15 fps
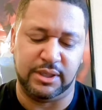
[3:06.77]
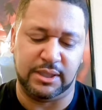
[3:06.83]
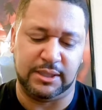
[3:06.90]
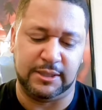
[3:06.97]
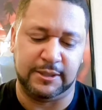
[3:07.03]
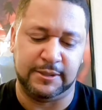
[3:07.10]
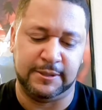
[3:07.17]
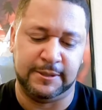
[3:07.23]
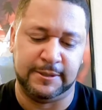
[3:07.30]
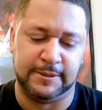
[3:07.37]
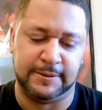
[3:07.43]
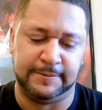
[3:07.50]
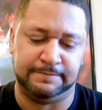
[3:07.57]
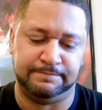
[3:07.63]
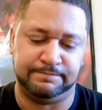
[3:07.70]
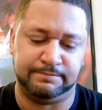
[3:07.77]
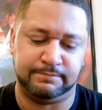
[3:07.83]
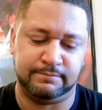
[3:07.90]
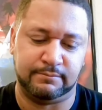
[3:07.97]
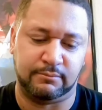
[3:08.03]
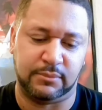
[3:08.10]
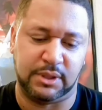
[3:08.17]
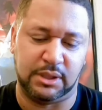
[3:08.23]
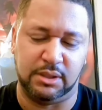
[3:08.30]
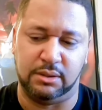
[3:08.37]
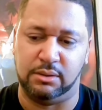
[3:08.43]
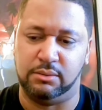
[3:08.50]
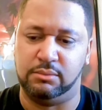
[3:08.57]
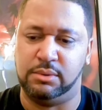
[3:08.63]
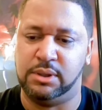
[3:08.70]
vanilla, you
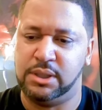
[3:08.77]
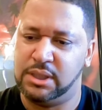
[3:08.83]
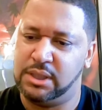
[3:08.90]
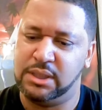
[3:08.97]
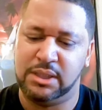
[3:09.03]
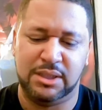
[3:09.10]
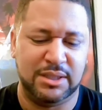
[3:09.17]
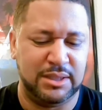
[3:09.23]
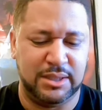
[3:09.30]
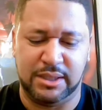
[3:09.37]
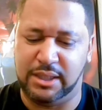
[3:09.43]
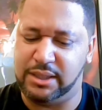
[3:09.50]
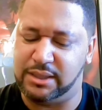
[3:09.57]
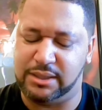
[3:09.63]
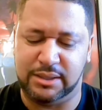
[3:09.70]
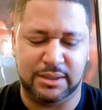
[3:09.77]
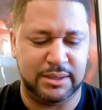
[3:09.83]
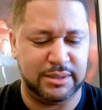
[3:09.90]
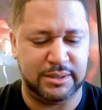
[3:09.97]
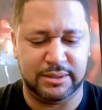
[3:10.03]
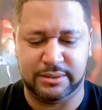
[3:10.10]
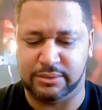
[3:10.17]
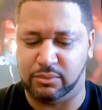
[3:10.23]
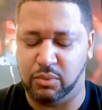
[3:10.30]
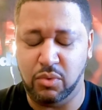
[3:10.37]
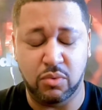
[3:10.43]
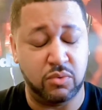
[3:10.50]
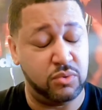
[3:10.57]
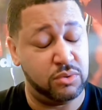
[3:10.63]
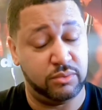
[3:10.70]
know, it,
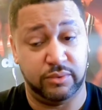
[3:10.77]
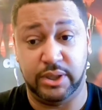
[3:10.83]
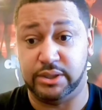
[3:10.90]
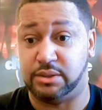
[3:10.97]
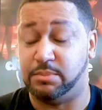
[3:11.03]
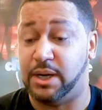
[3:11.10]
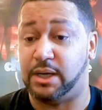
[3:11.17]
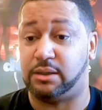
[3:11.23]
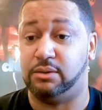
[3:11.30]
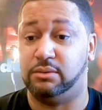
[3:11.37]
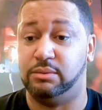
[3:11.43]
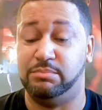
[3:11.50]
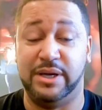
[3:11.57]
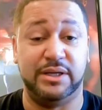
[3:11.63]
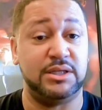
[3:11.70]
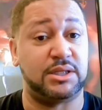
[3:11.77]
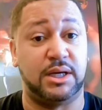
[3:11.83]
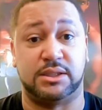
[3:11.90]
whew, red tobacco. Man,